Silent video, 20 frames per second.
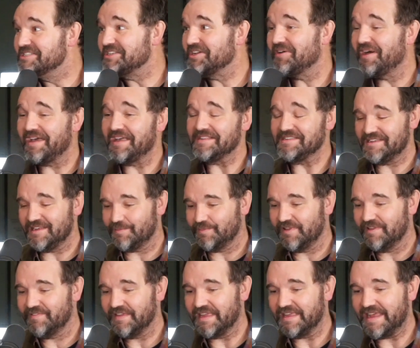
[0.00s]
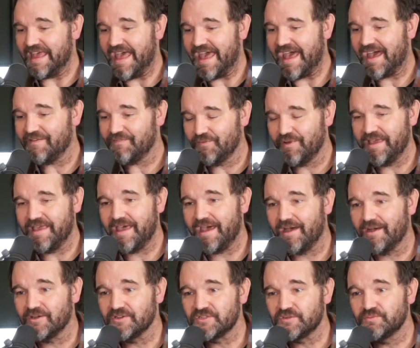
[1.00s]
So I ended up living in a halfway
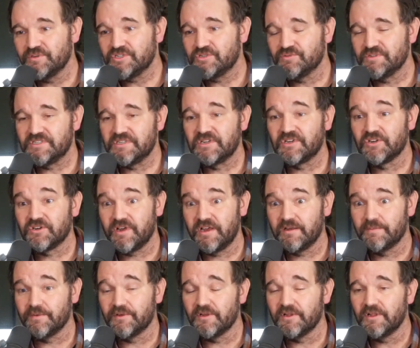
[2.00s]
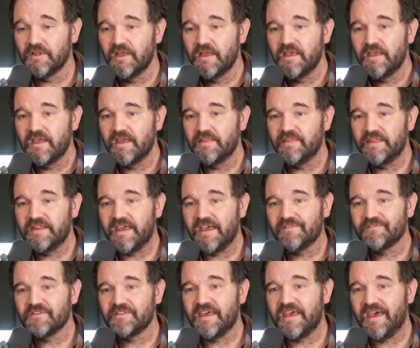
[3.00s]
house, which was incredible. And then
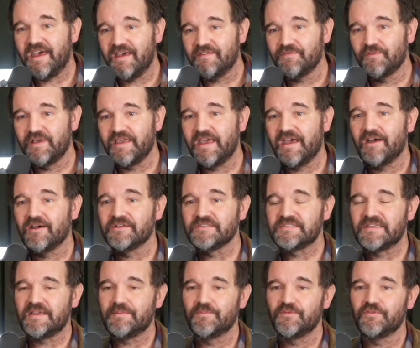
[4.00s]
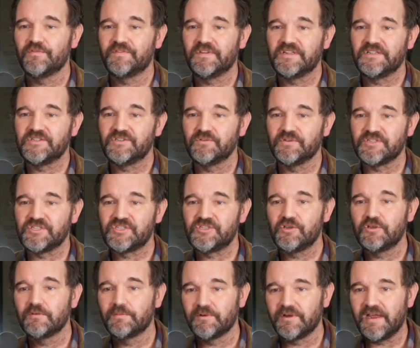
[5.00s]
after the halfway house, I moved into a
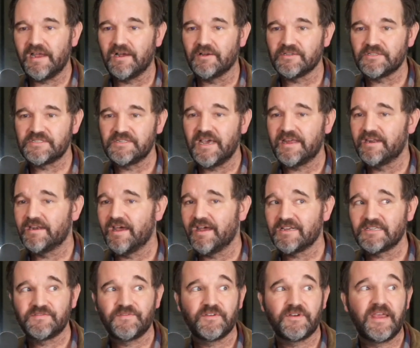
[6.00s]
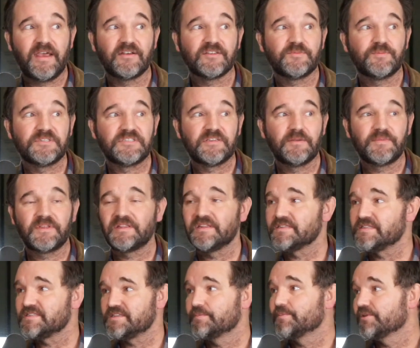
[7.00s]
sober house, not an Oxford house, but something
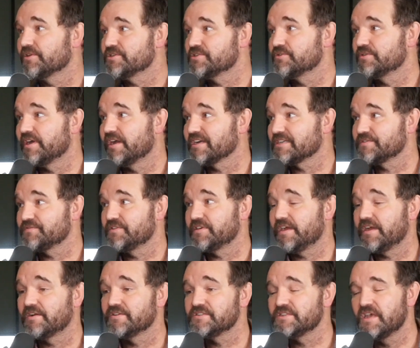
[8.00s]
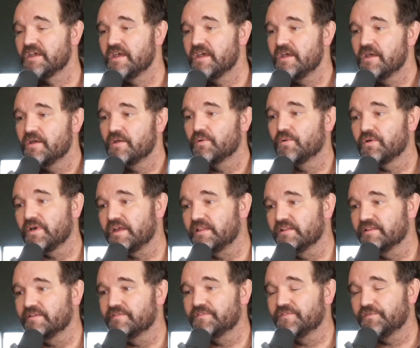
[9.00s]
that's similar to an Oxford house, where I
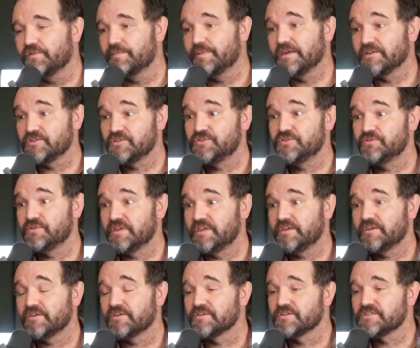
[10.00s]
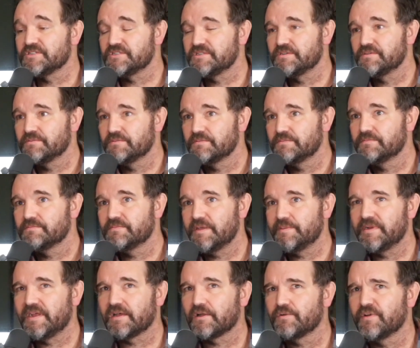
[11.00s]
lived for about 2 years,
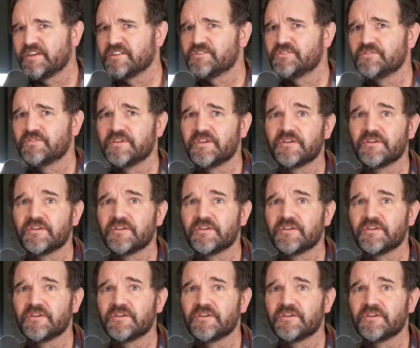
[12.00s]
maybe not quite 2